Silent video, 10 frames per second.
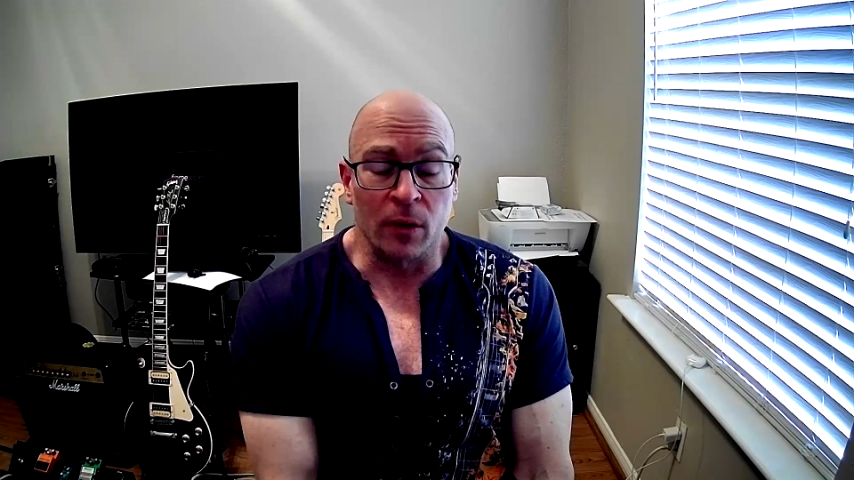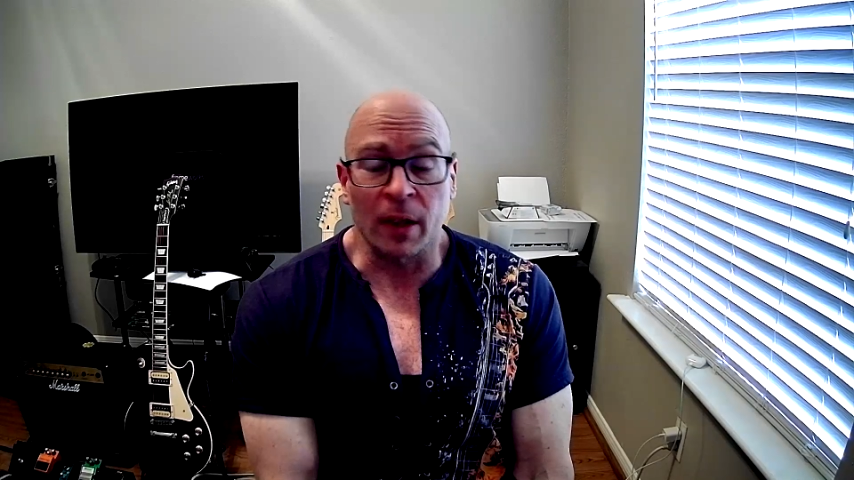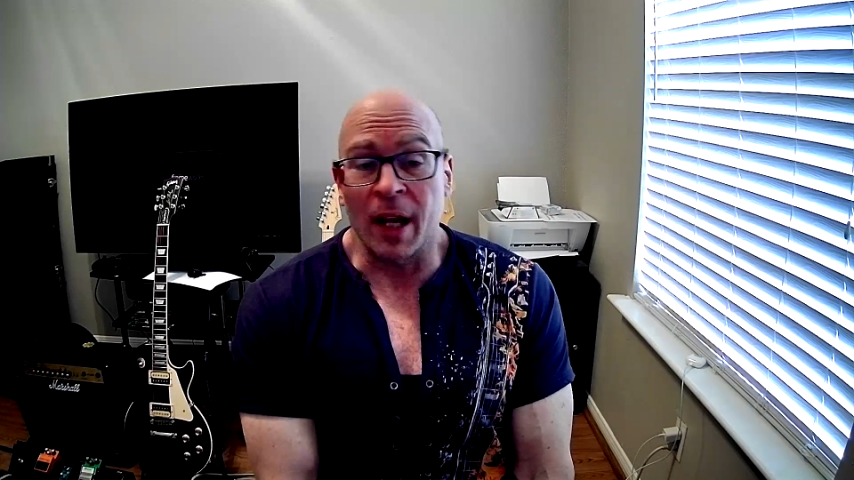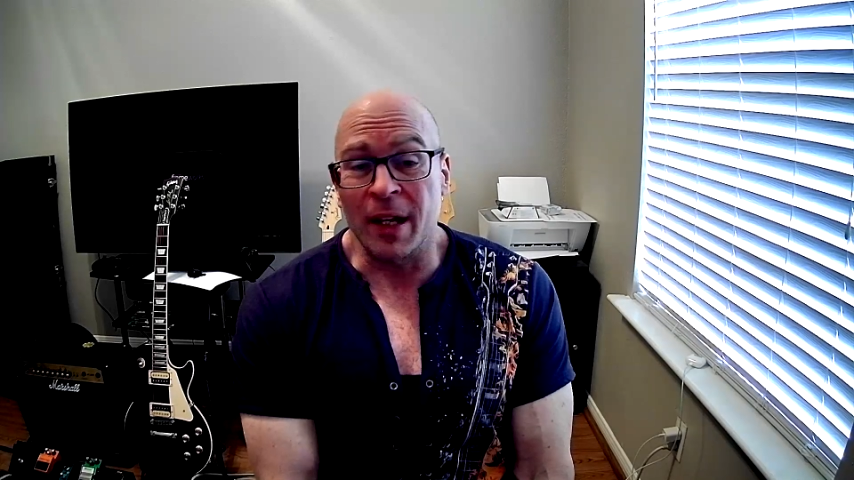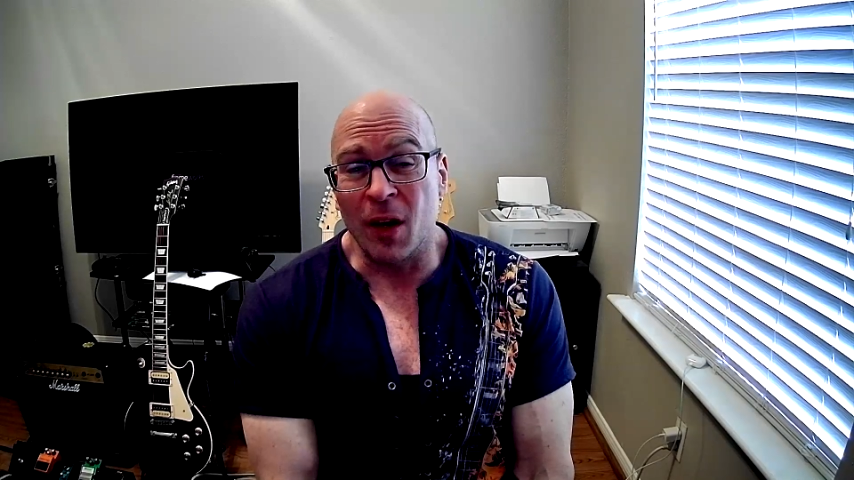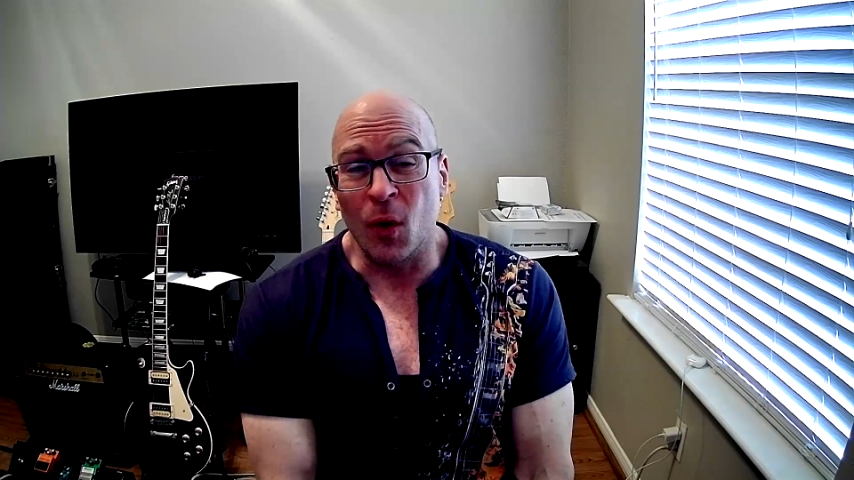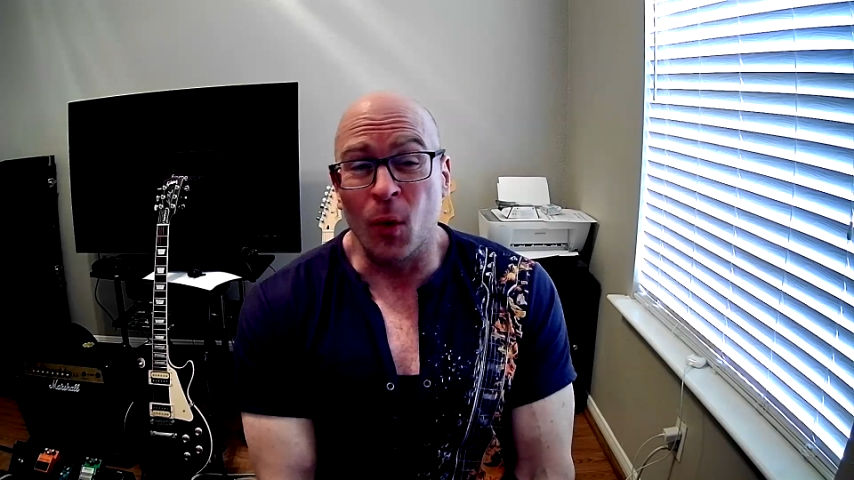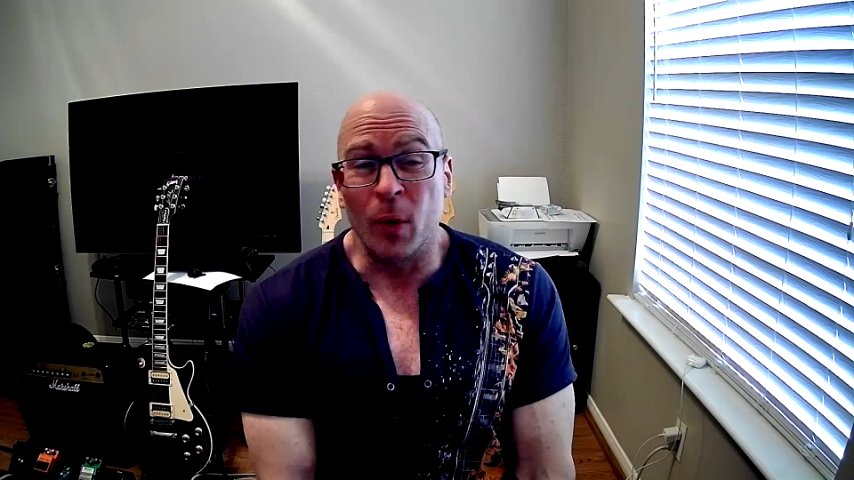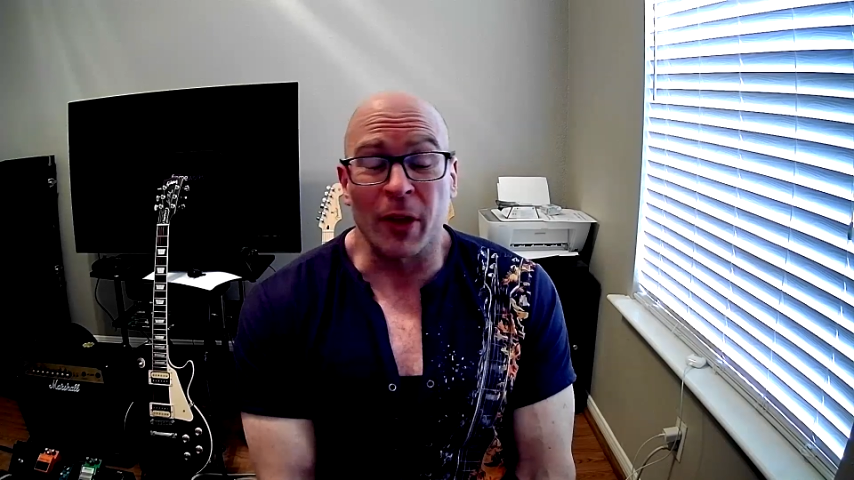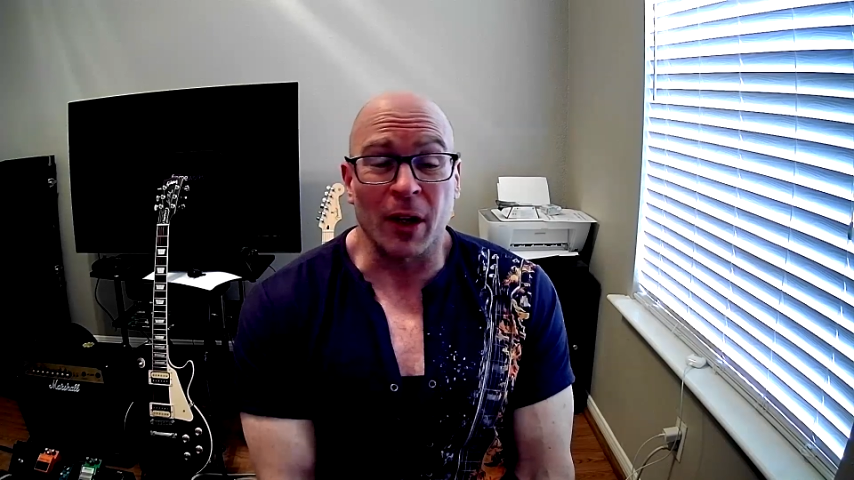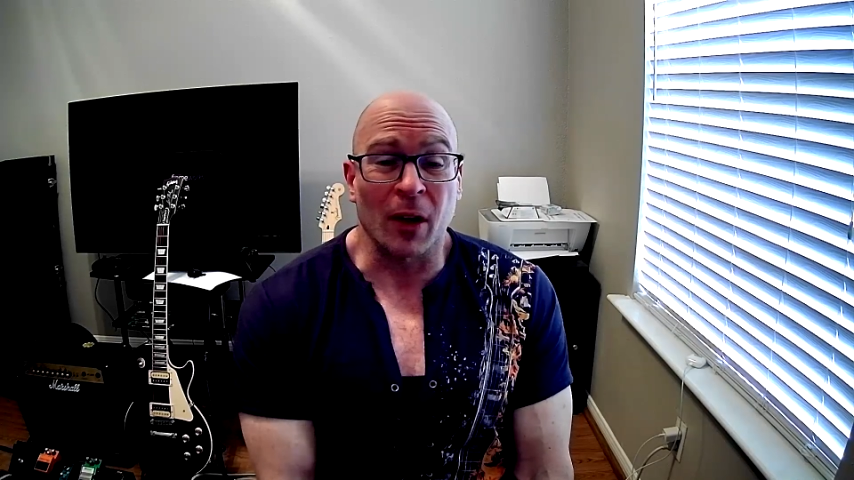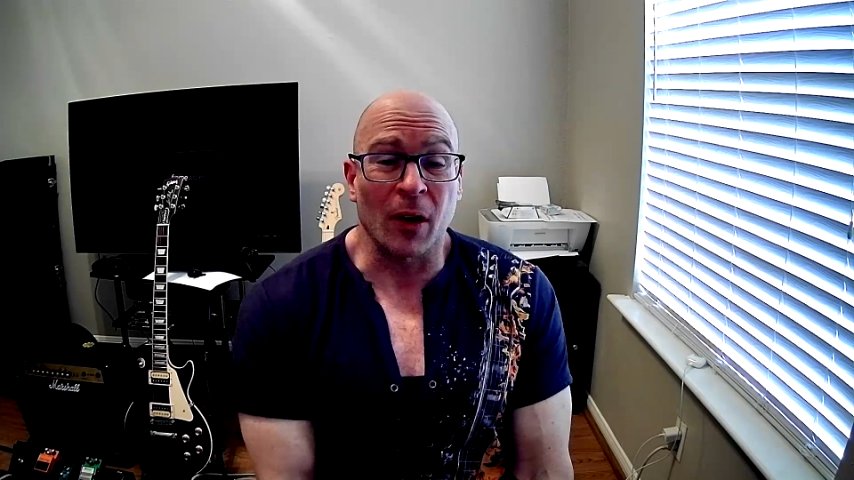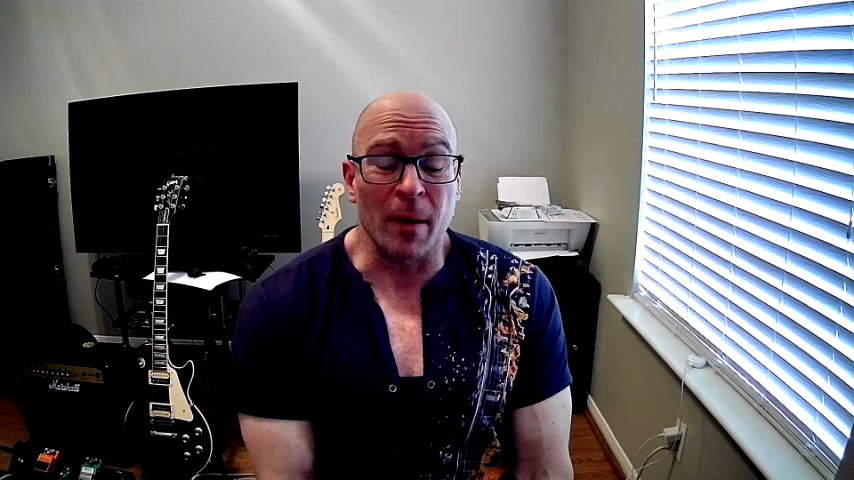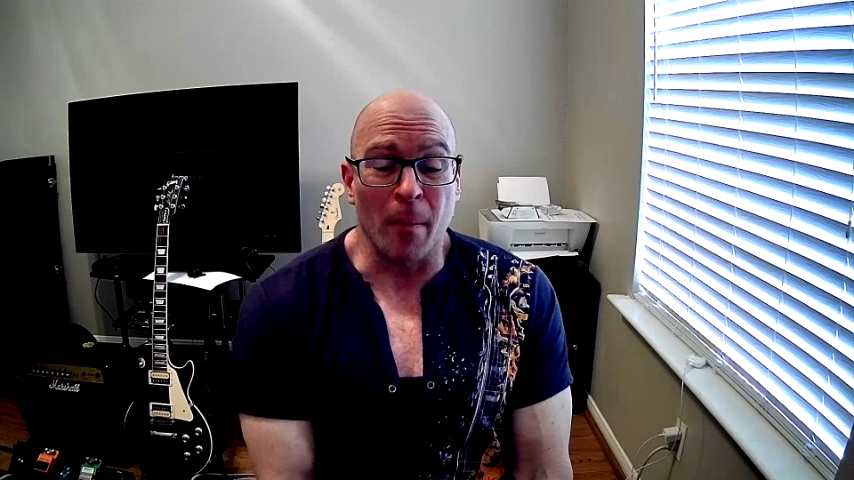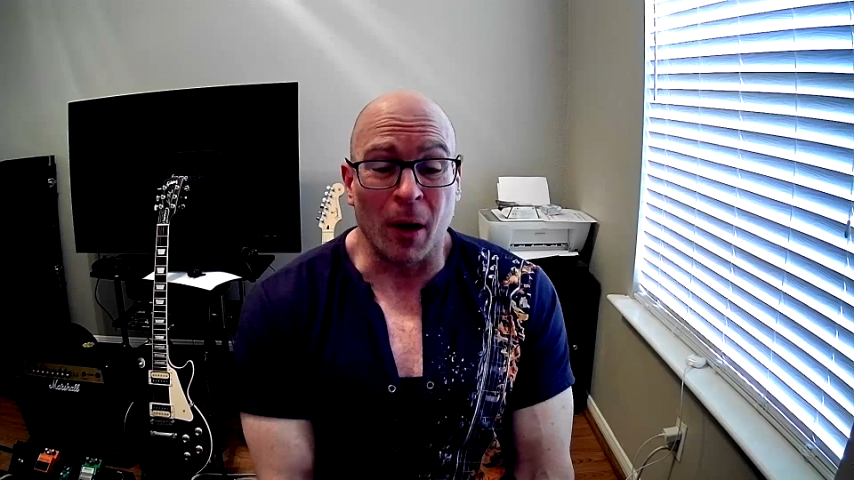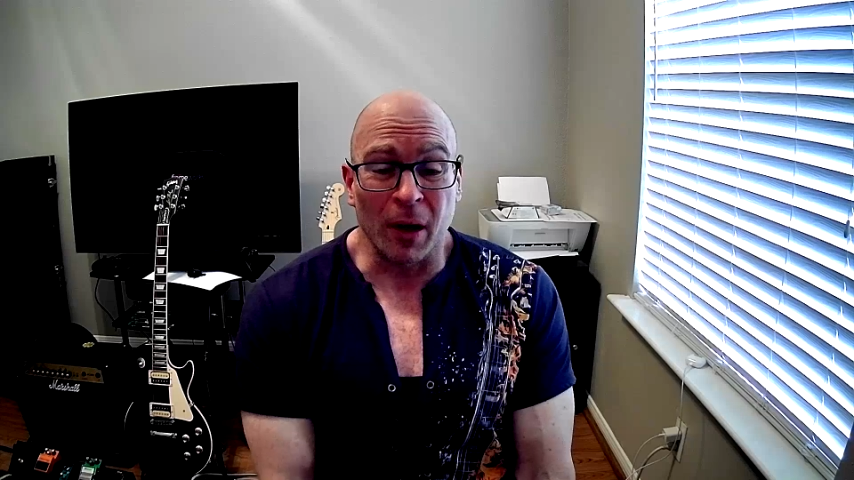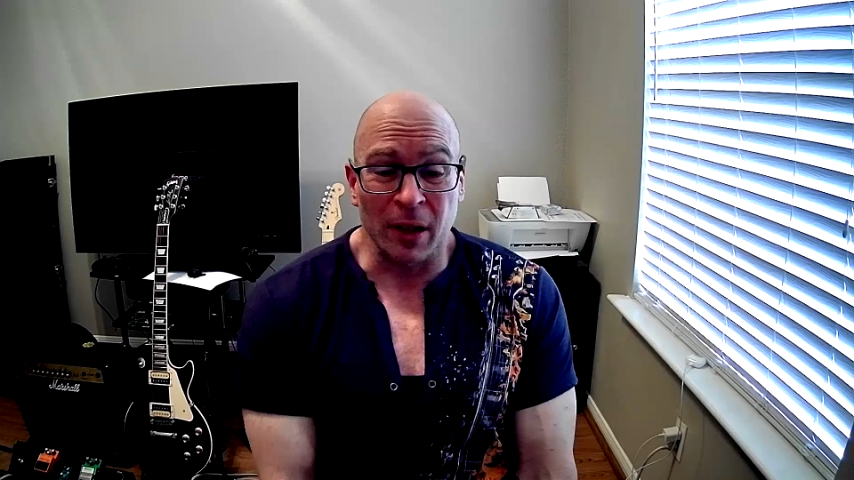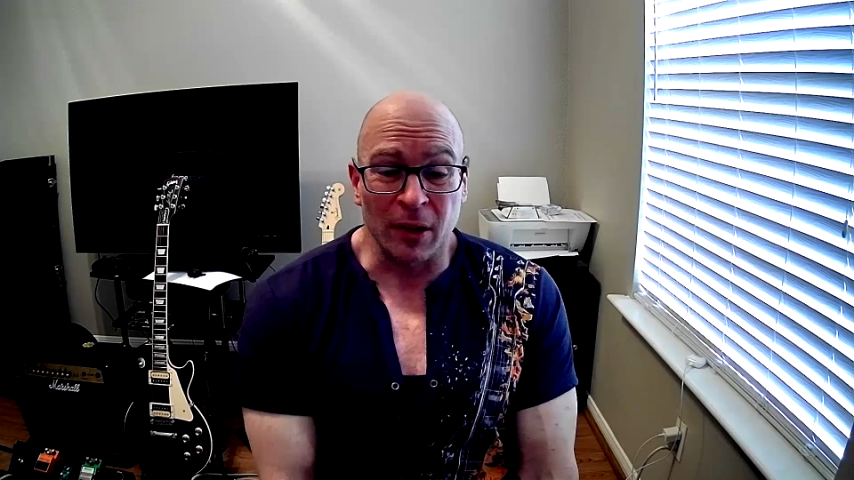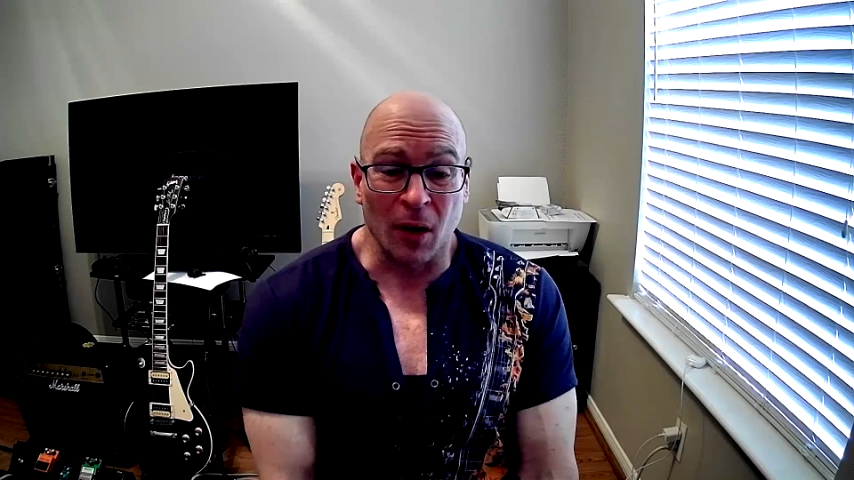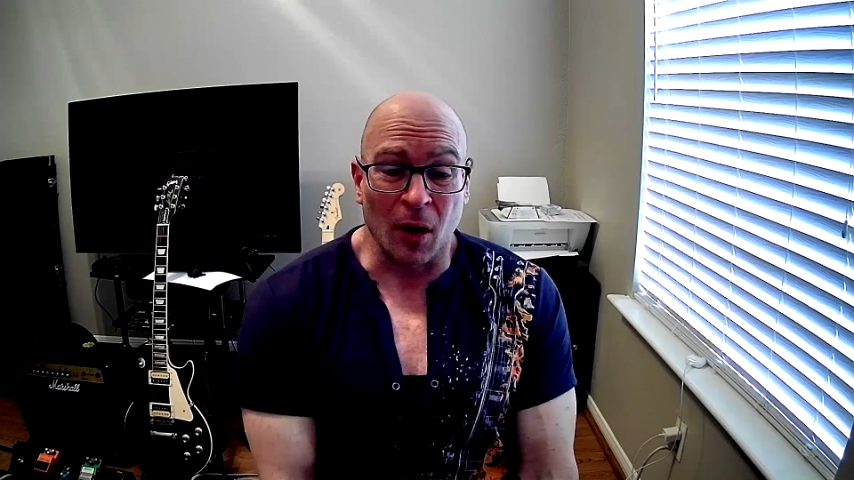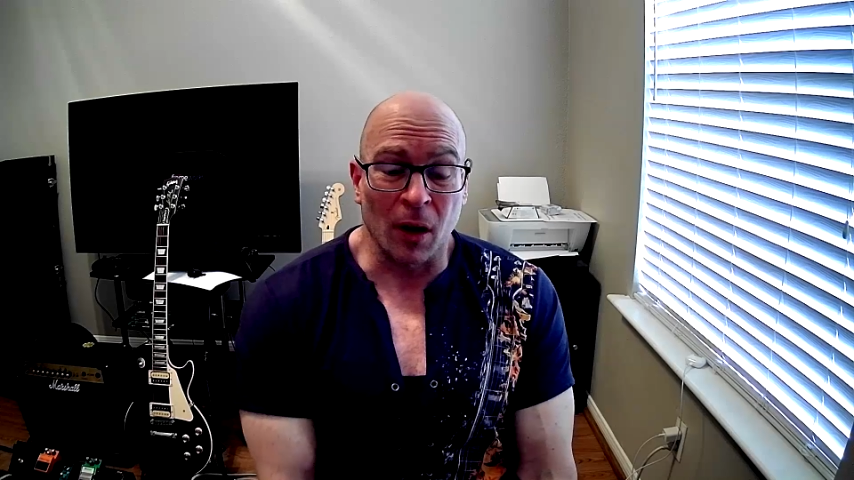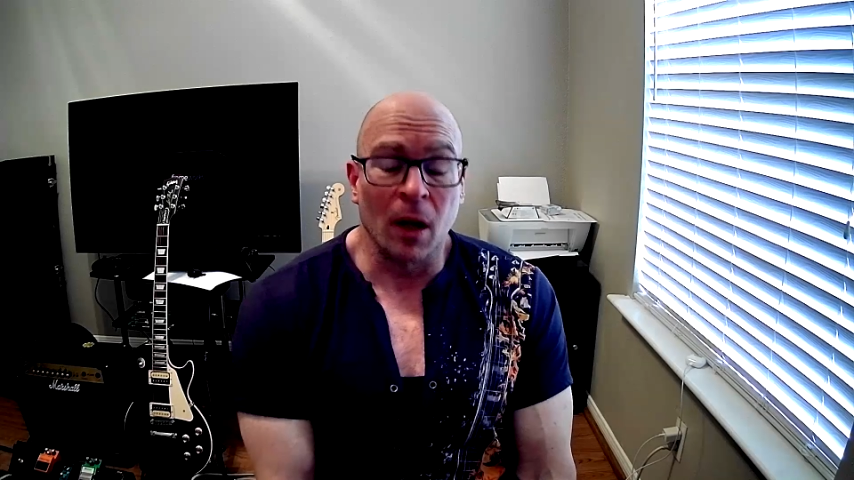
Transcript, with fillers: I know what the current markets are.